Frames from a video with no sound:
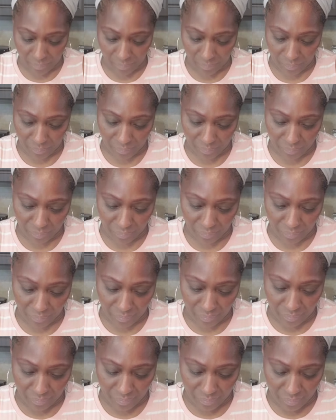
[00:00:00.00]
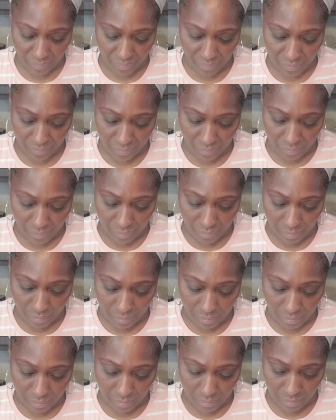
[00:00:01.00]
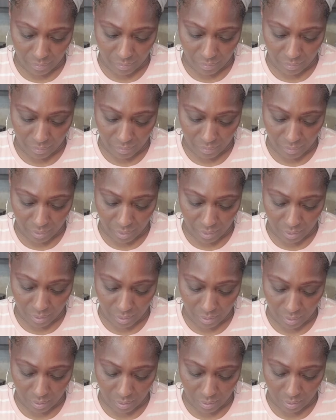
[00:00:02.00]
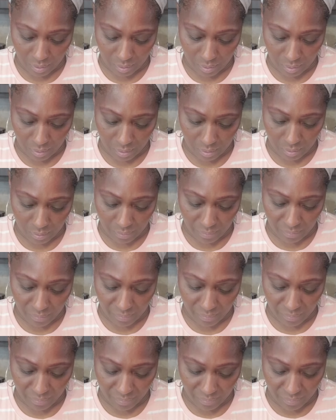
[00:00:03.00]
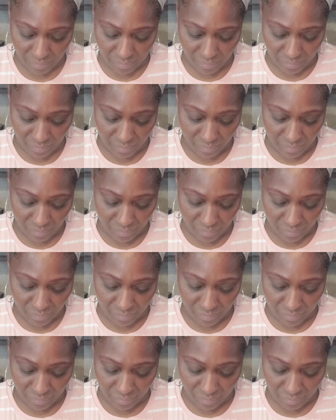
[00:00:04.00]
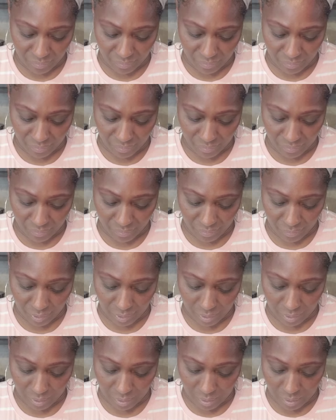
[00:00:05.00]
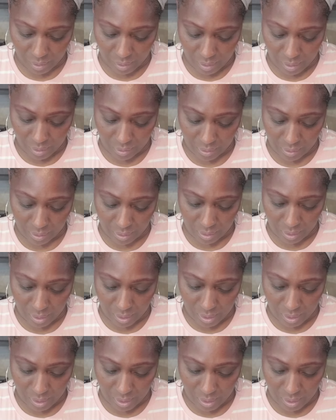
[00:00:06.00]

No one is speaking in this clip.